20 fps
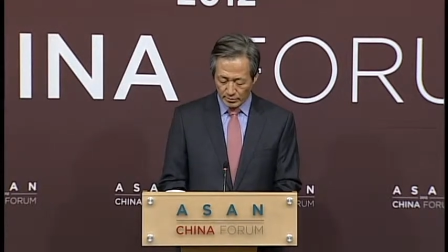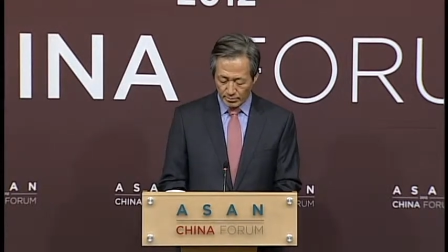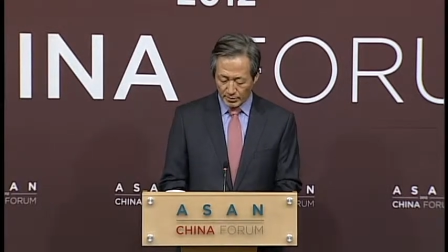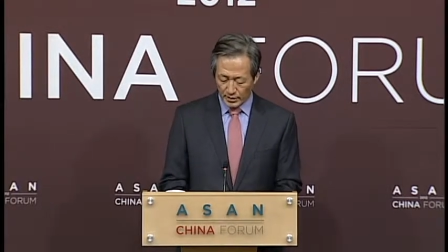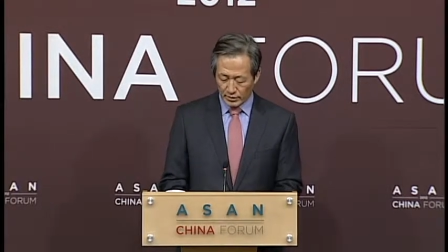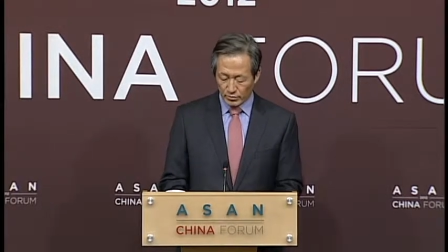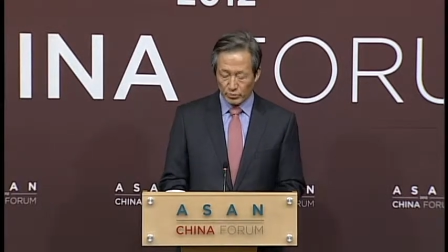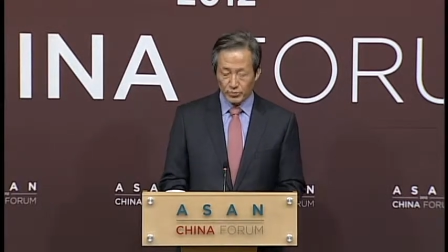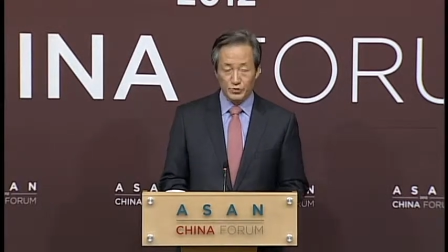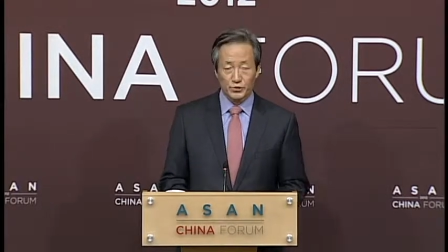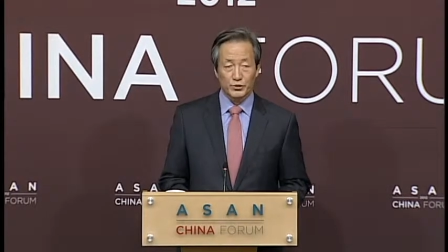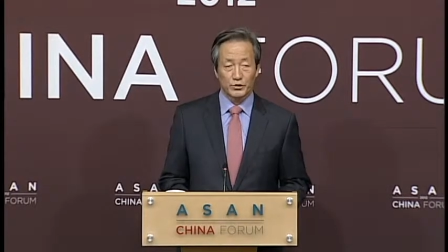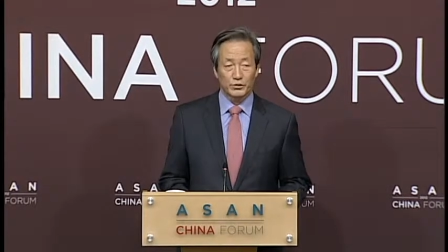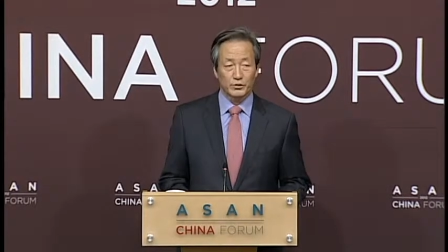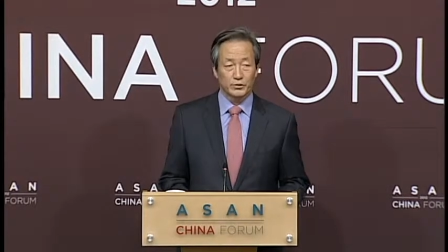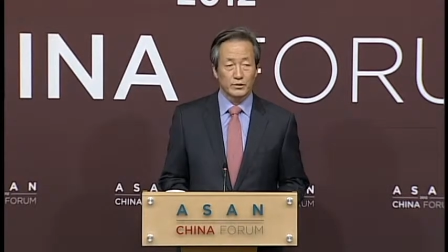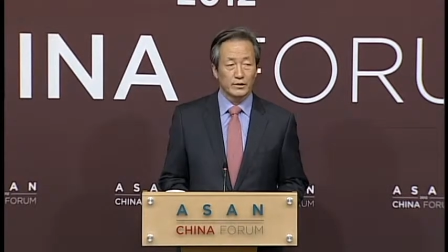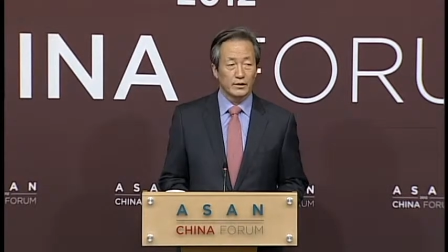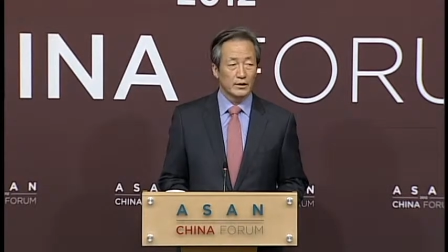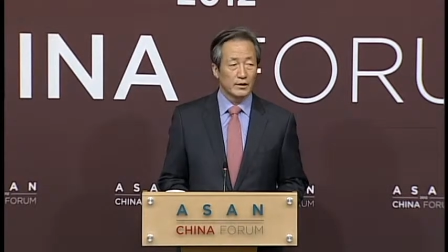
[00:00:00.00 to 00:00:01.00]
but also
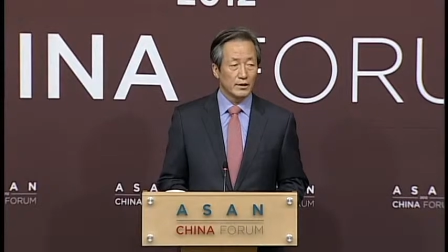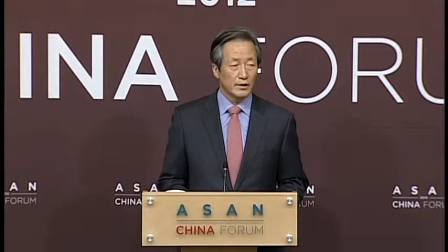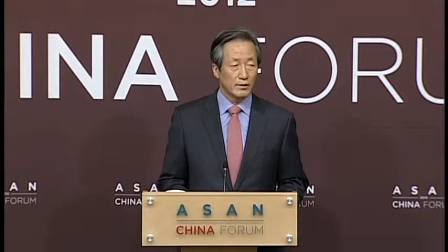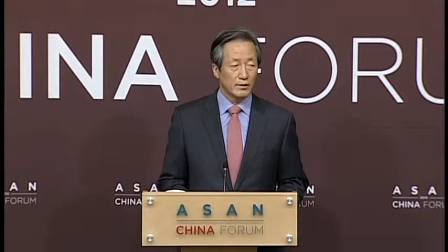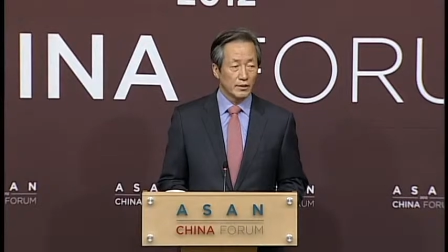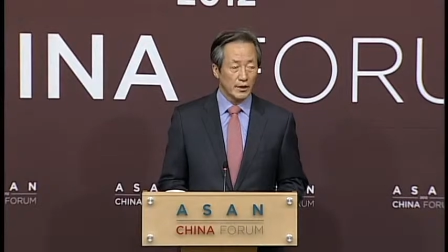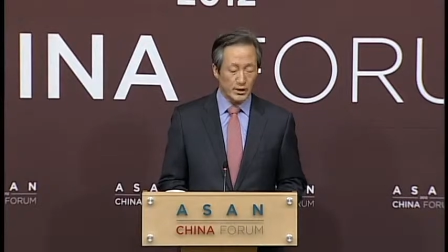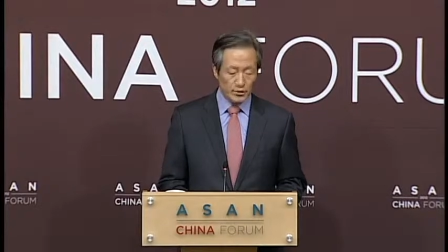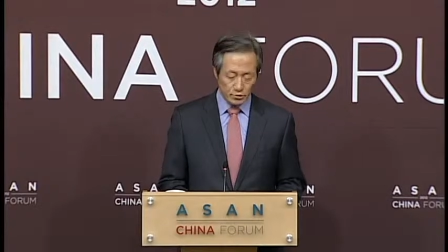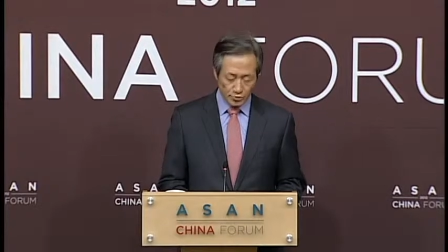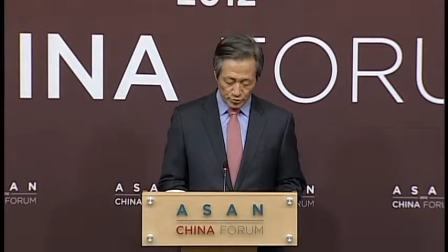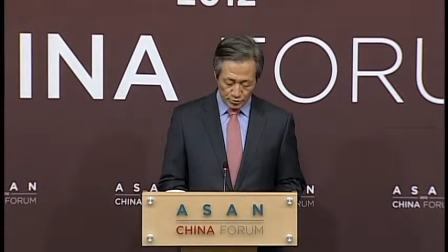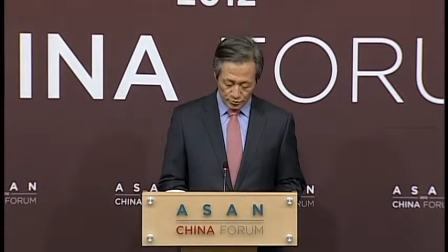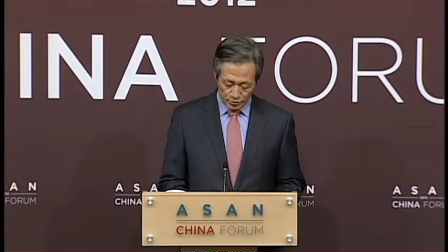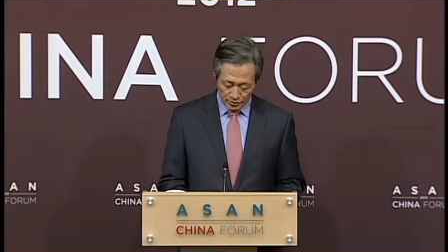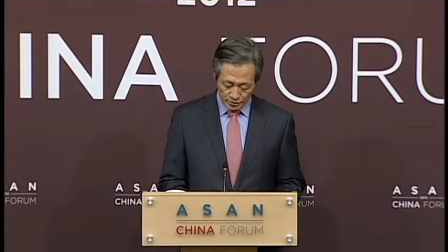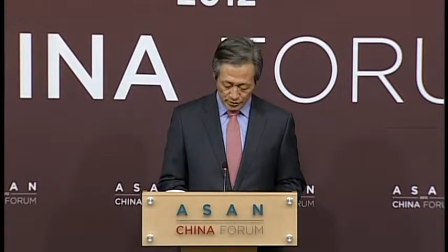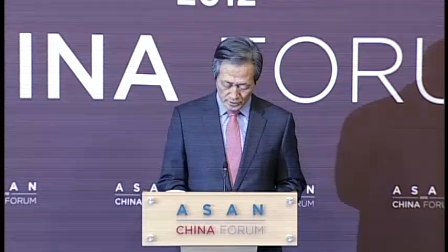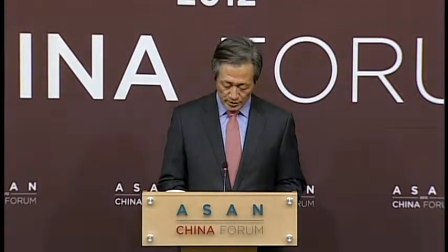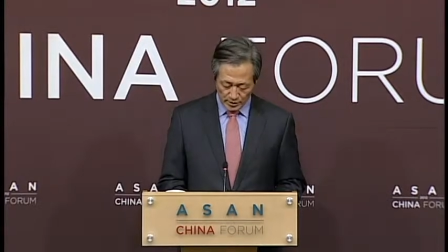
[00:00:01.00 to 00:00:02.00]

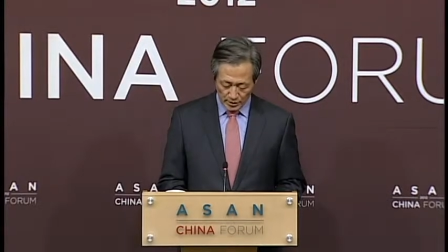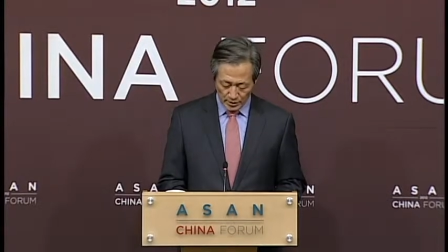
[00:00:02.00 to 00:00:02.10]
tensions